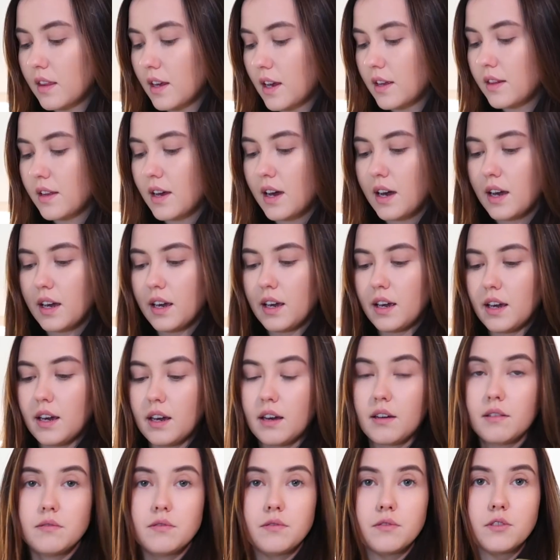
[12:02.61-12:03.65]
Then I
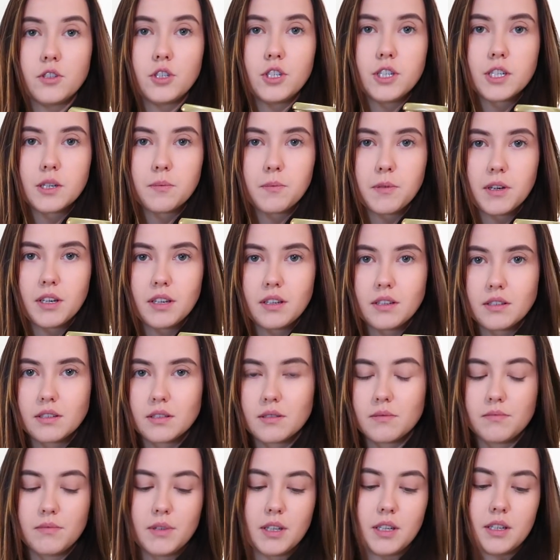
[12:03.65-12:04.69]
have
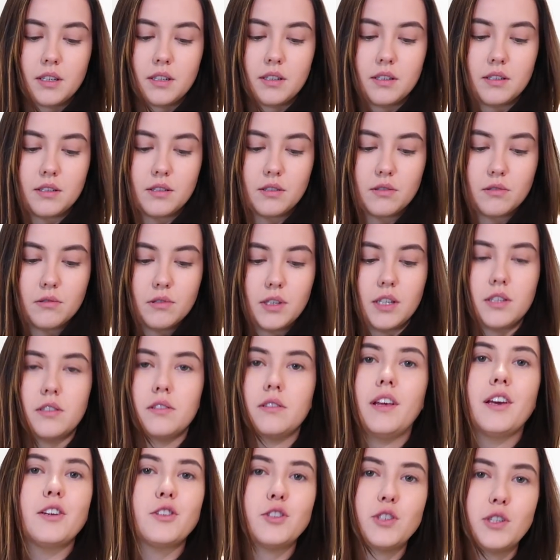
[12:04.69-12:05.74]
chickpeas because who
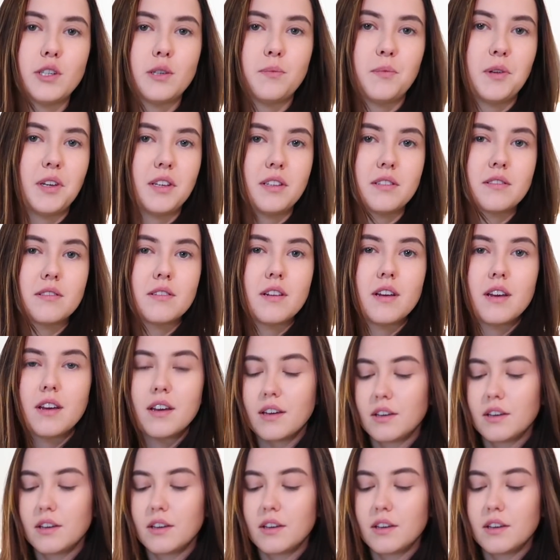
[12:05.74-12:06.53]
doesn't like chickpeas?